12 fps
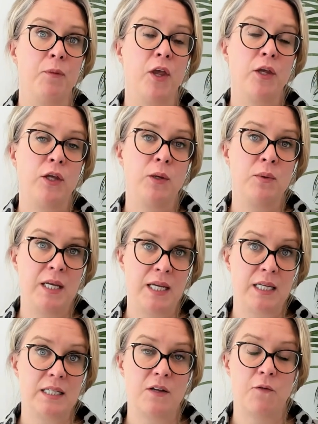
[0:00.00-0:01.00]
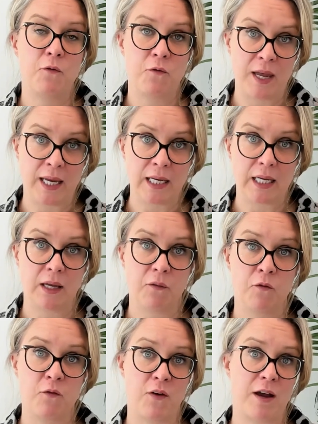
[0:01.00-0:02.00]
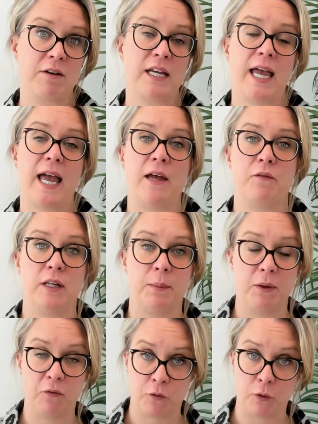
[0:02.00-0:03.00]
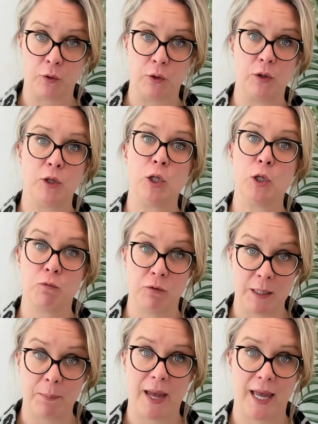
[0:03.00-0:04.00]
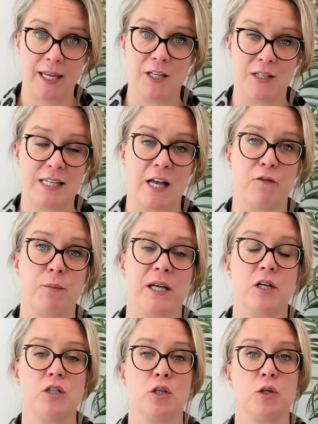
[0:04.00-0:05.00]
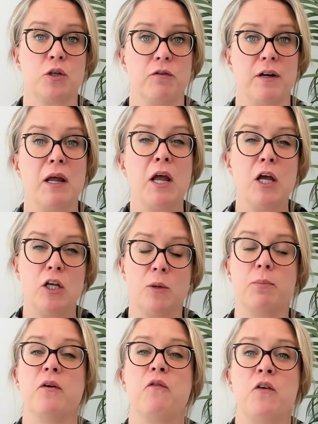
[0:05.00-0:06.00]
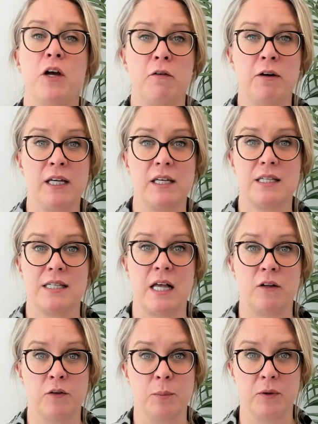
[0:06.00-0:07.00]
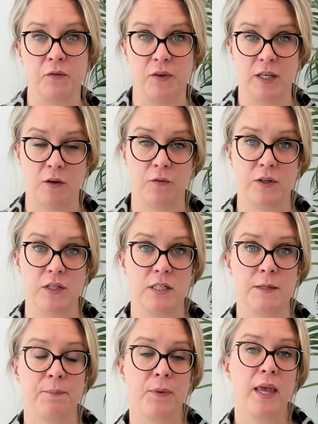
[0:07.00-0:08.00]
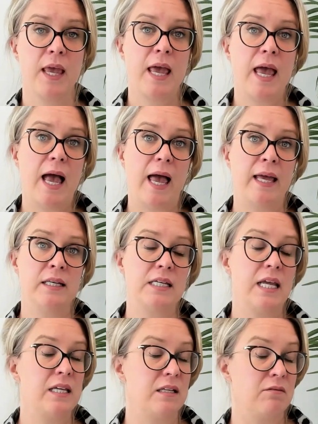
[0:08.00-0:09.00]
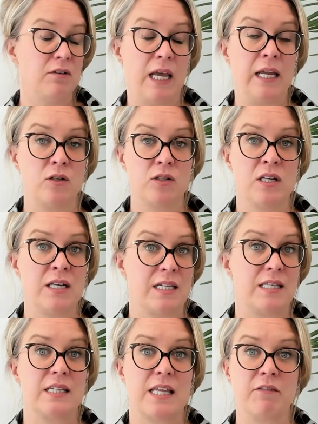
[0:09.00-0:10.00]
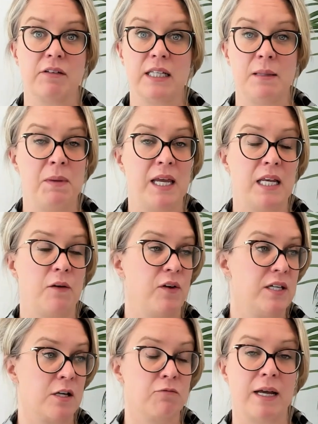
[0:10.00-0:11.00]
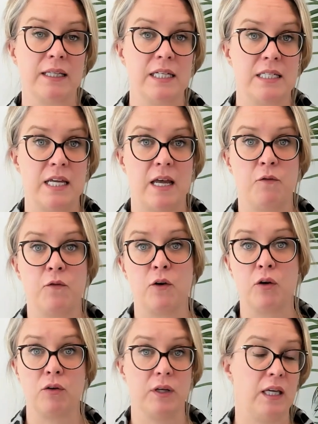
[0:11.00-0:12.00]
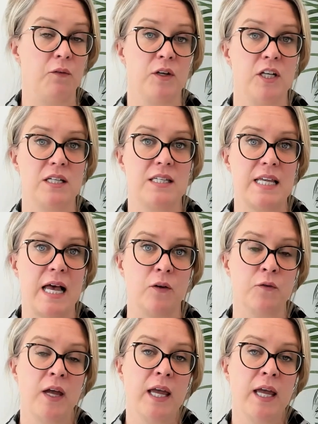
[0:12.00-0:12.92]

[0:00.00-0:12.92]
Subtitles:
you need to think very carefully before you repay yourself, because you're preferring yourself above the others. And it doesn't necessarily mean if it's a relative or even yourself.